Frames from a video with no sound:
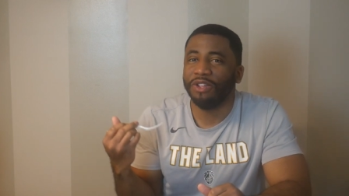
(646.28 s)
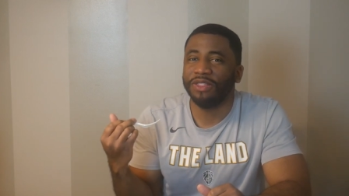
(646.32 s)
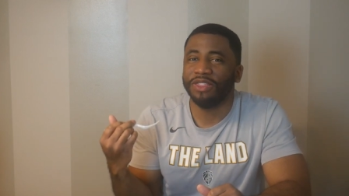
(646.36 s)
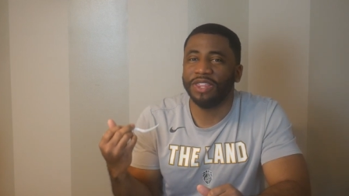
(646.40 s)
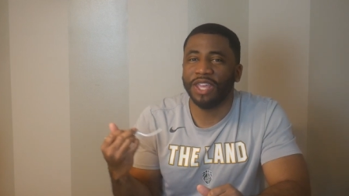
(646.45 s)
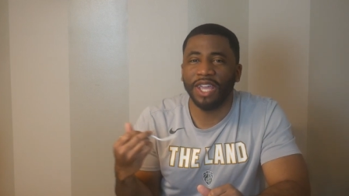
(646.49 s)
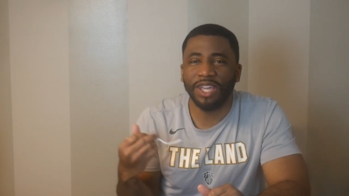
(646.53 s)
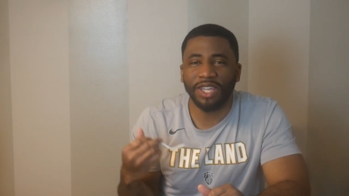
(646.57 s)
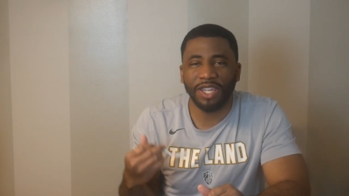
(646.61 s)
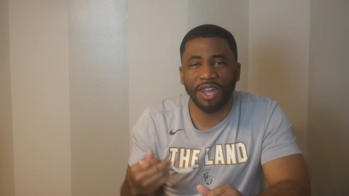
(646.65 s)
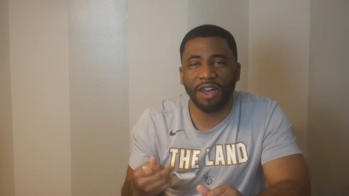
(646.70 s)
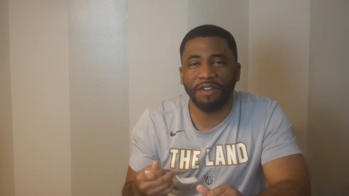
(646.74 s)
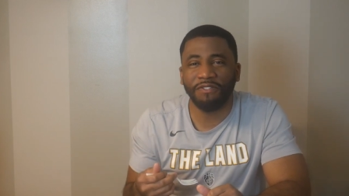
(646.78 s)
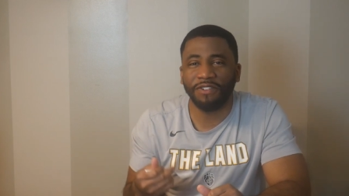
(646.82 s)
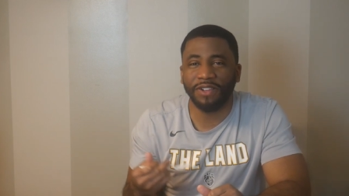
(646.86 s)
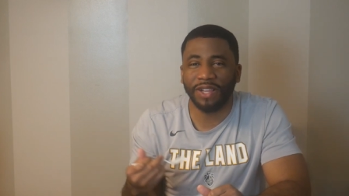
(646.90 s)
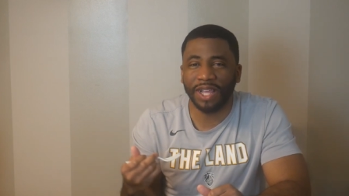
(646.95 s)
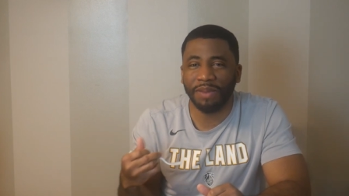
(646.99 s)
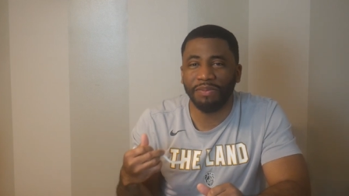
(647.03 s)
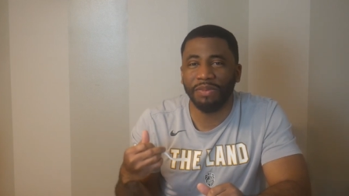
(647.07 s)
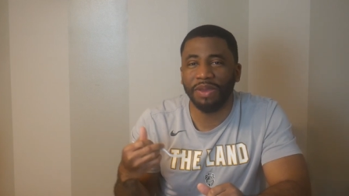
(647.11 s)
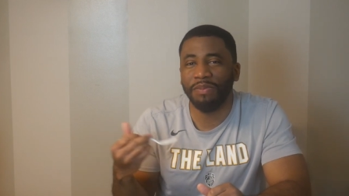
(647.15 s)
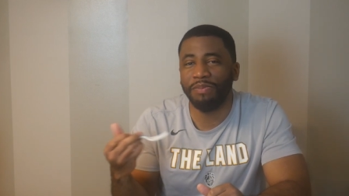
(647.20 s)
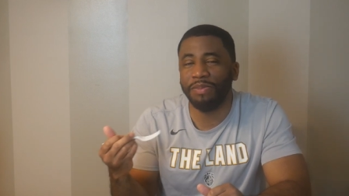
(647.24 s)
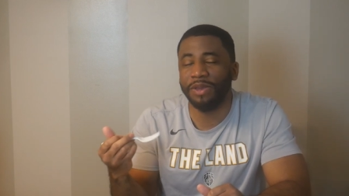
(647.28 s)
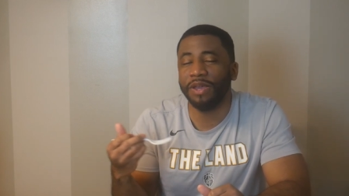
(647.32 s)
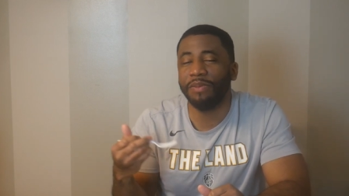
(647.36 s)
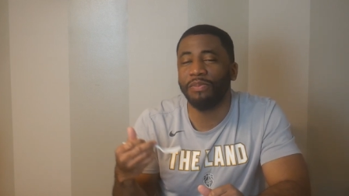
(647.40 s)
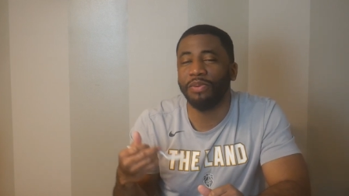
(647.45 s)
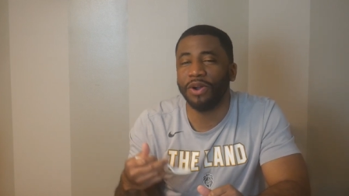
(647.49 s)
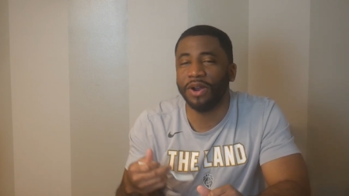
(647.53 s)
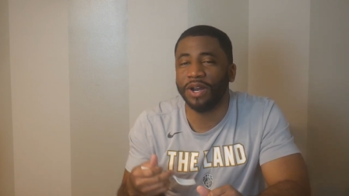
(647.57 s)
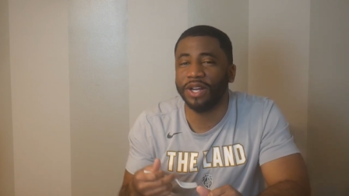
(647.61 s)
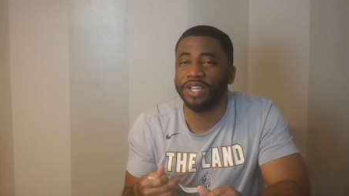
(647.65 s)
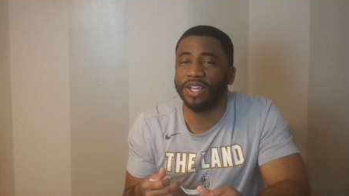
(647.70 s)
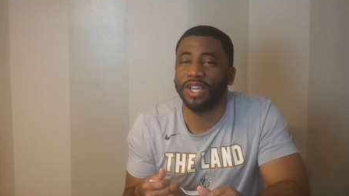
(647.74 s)
Thank y'all for letting me be a
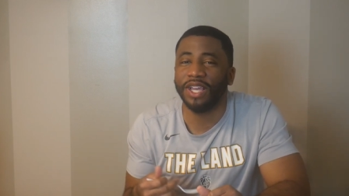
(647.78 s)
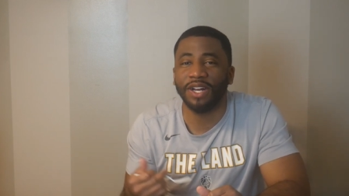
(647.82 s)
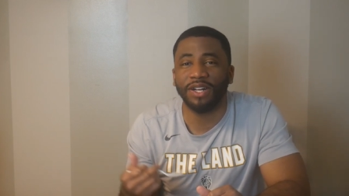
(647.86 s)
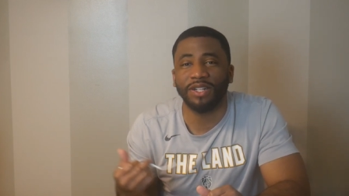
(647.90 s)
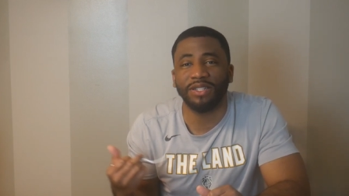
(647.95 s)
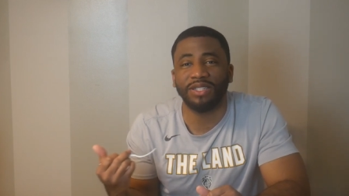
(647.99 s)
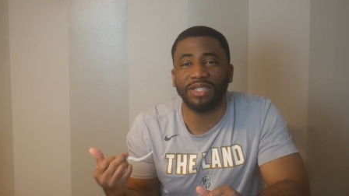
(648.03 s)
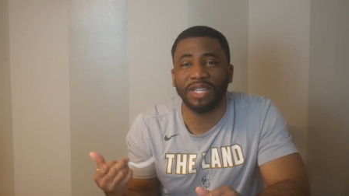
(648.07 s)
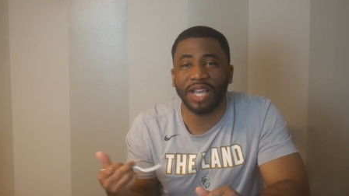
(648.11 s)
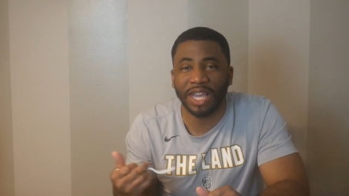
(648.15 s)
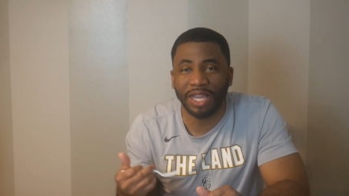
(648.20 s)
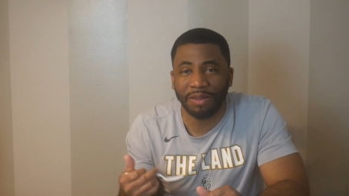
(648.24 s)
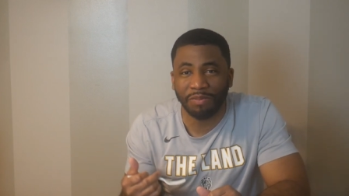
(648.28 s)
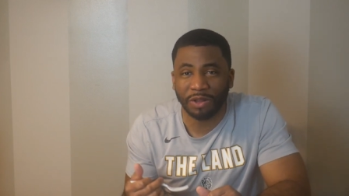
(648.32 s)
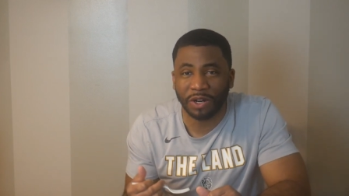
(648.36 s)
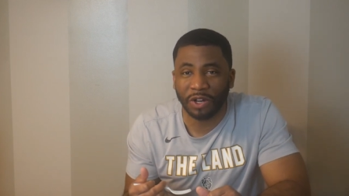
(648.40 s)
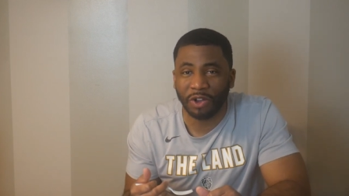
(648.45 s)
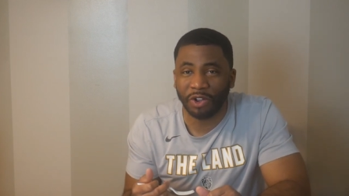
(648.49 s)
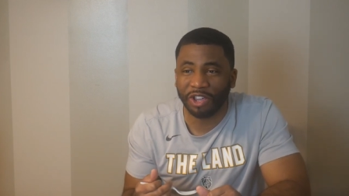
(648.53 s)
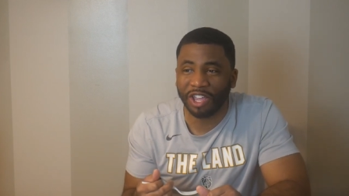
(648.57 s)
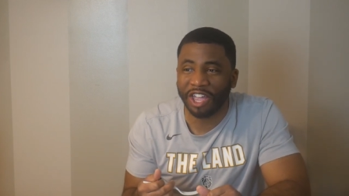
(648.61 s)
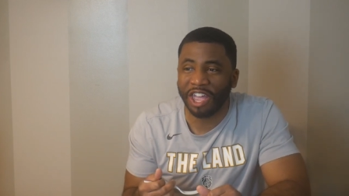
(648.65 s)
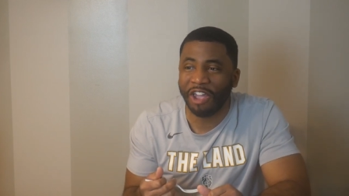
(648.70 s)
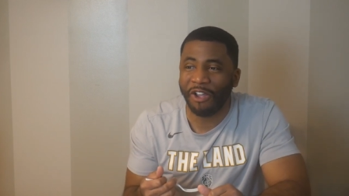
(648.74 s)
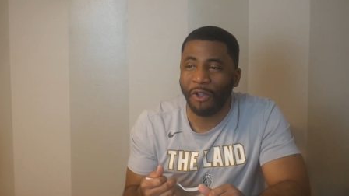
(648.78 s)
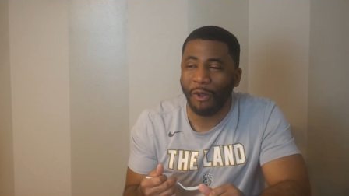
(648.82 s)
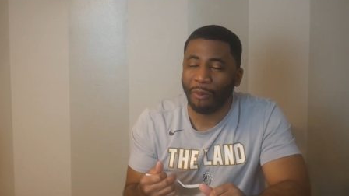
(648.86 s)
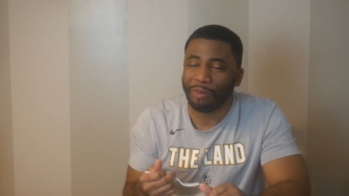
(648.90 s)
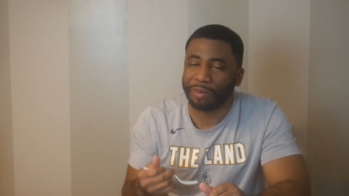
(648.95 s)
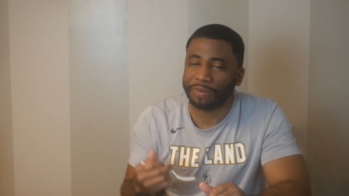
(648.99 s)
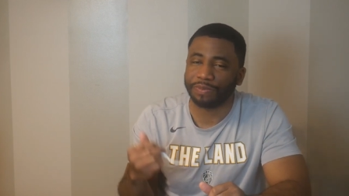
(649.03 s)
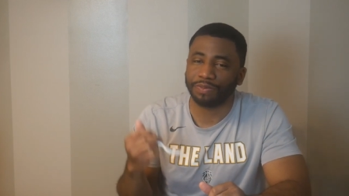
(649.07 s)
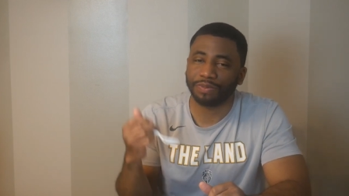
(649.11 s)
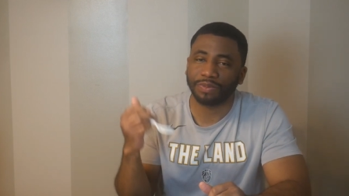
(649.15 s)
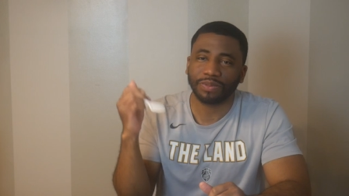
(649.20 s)
part of your entertainment, okay?